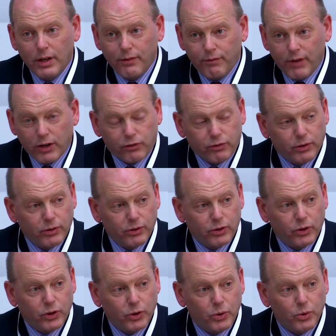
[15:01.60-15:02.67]
veterans
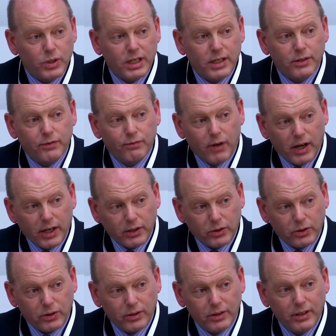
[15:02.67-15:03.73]
who need
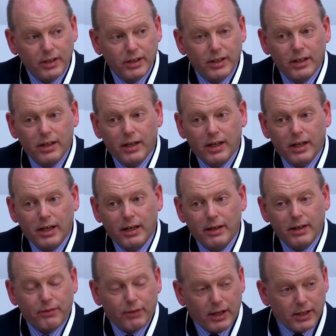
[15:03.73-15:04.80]
advice
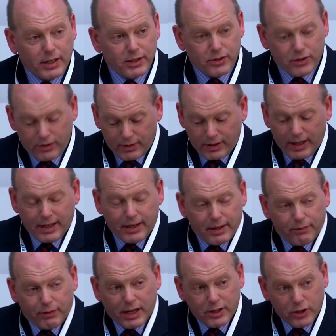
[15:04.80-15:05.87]
if
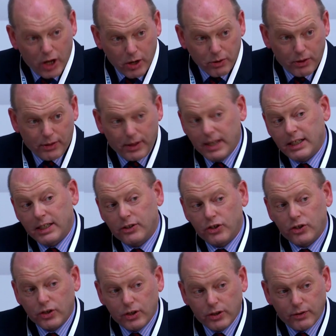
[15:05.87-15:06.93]
they know that they need to
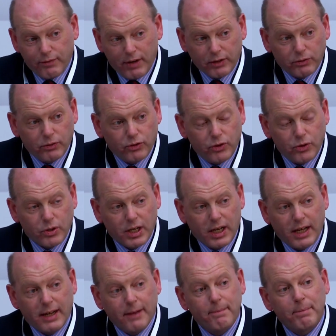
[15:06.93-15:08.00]
turn to Veterans
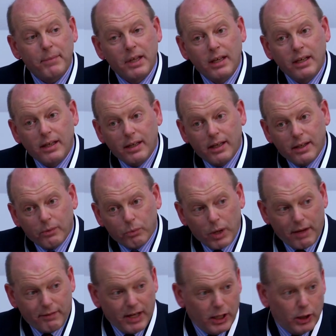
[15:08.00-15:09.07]
UK. We
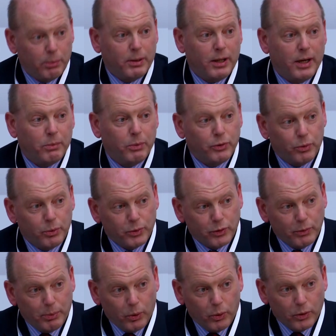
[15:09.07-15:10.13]
have a helpline which will
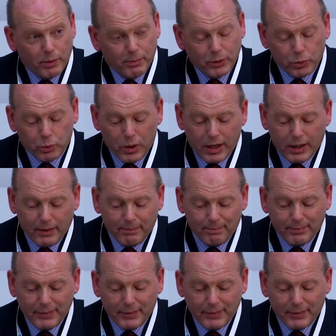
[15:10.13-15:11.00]
support them as well.